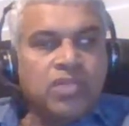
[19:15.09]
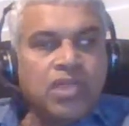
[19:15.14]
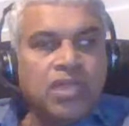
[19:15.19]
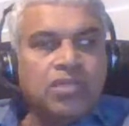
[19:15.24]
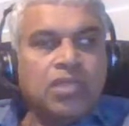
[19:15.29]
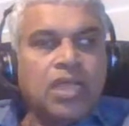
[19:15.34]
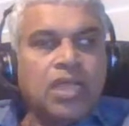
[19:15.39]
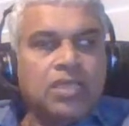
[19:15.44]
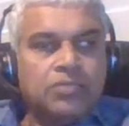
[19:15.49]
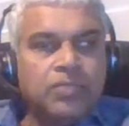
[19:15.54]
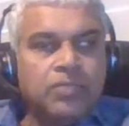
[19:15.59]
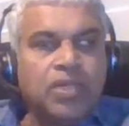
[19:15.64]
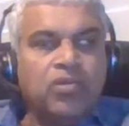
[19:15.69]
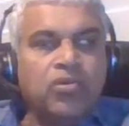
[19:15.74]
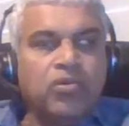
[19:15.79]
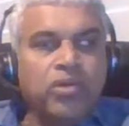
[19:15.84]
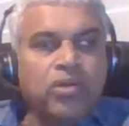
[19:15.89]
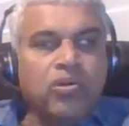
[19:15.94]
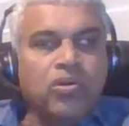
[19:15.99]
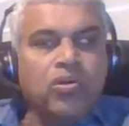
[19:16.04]
That has been
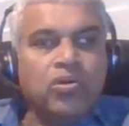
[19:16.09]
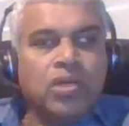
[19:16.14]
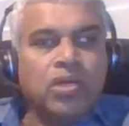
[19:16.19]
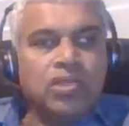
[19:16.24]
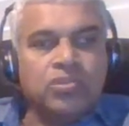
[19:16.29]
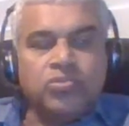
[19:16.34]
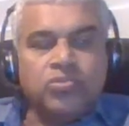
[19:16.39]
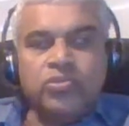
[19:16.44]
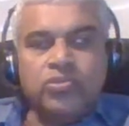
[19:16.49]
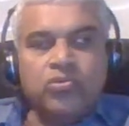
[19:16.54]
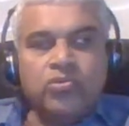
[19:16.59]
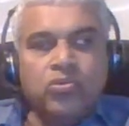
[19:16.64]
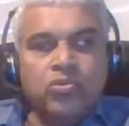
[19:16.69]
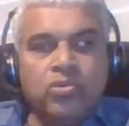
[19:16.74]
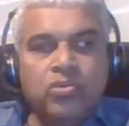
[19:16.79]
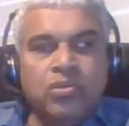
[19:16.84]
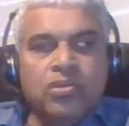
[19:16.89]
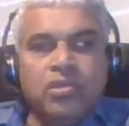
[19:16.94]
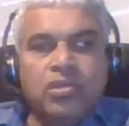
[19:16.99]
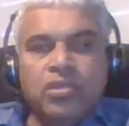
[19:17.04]
going on, as we
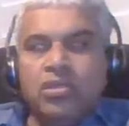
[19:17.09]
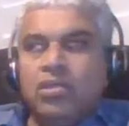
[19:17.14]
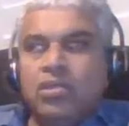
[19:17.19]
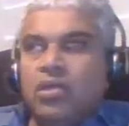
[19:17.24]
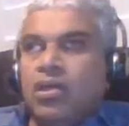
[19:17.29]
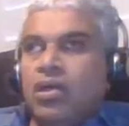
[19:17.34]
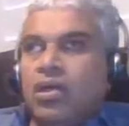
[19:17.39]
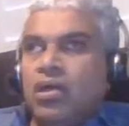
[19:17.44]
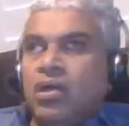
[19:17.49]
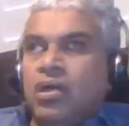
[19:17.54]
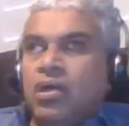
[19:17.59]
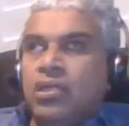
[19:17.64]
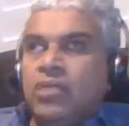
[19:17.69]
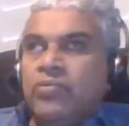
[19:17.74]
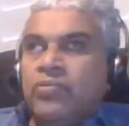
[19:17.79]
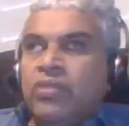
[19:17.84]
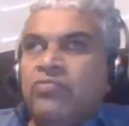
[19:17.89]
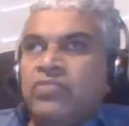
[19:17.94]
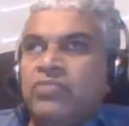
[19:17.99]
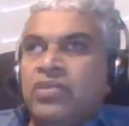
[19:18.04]
know.
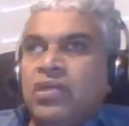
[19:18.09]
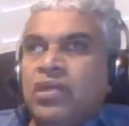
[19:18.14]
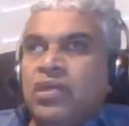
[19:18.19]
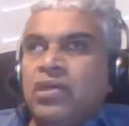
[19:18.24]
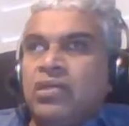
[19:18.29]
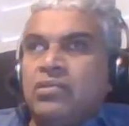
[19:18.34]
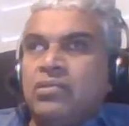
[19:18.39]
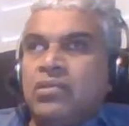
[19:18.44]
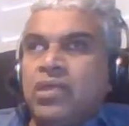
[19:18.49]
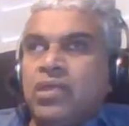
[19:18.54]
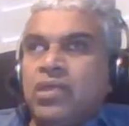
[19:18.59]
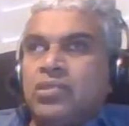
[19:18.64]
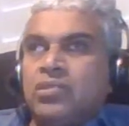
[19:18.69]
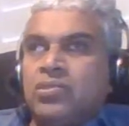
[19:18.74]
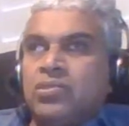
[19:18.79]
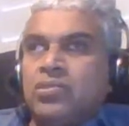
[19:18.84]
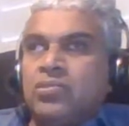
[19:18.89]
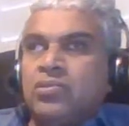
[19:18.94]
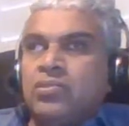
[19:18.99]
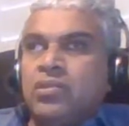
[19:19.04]
Even
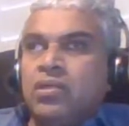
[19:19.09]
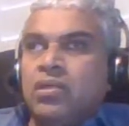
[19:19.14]
TEGS